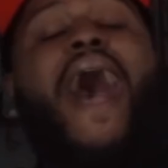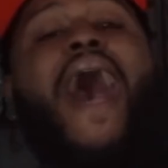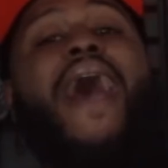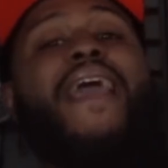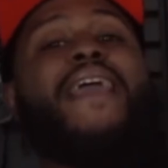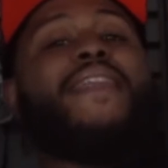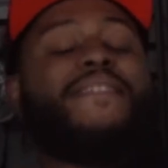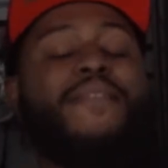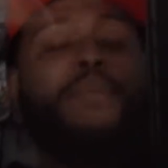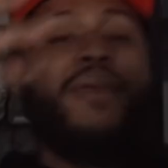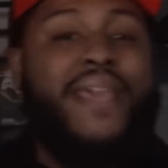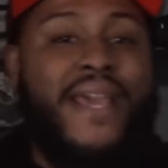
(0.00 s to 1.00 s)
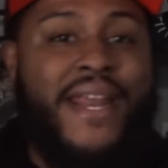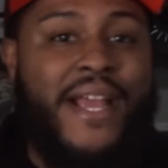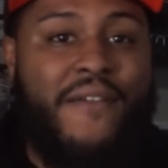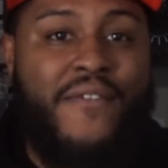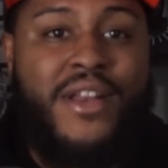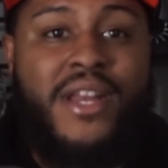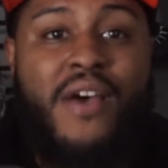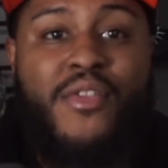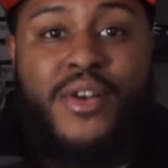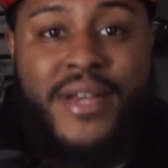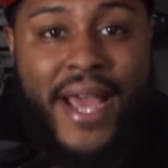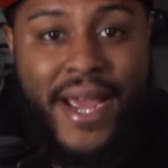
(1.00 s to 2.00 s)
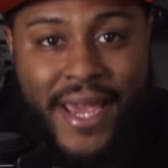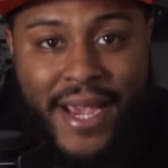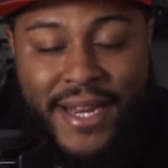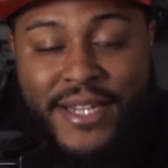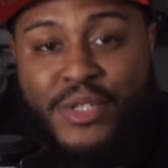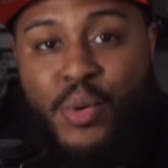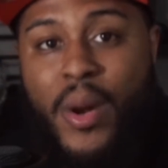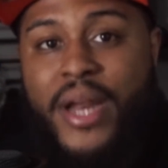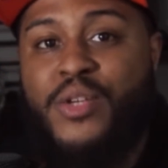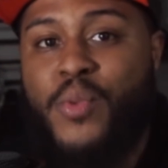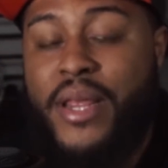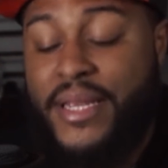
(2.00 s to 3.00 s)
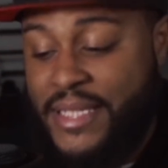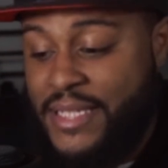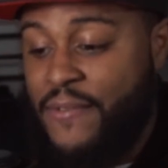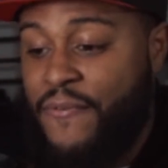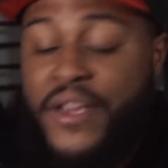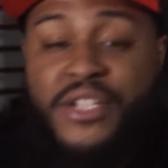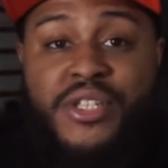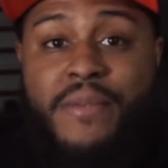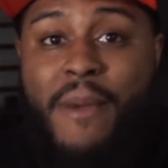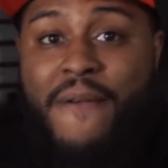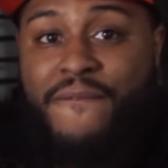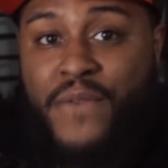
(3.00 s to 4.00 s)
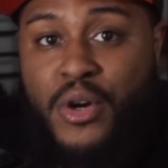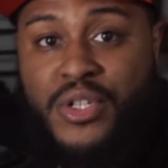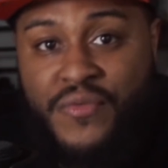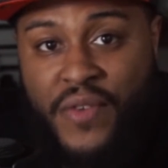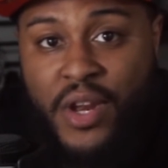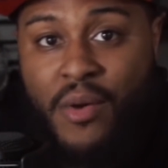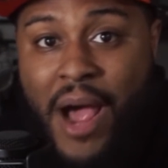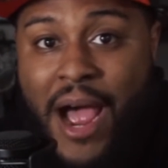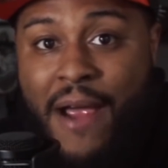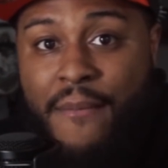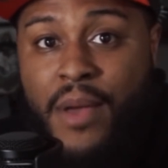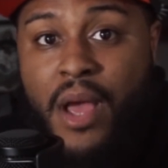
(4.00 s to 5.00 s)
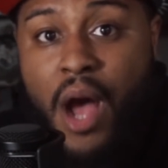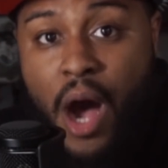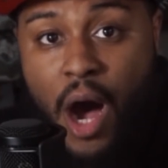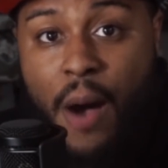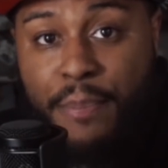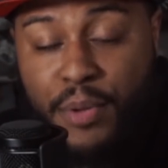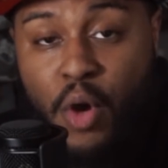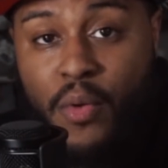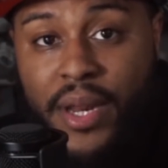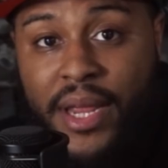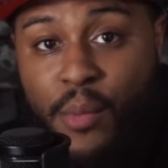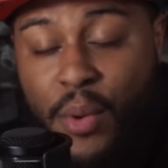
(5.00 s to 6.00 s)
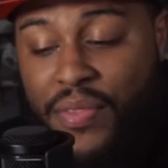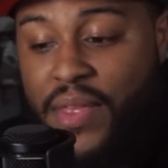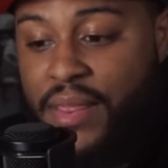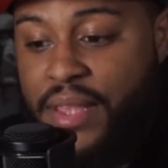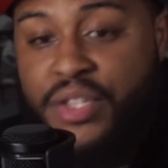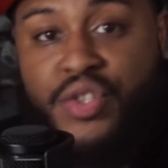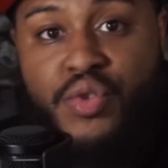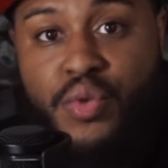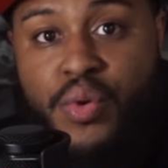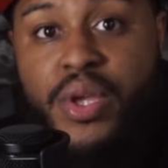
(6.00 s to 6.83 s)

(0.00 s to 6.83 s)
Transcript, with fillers: I, it's the beginning of another decade. It's 2020. This is officially my first video I am uploading within this new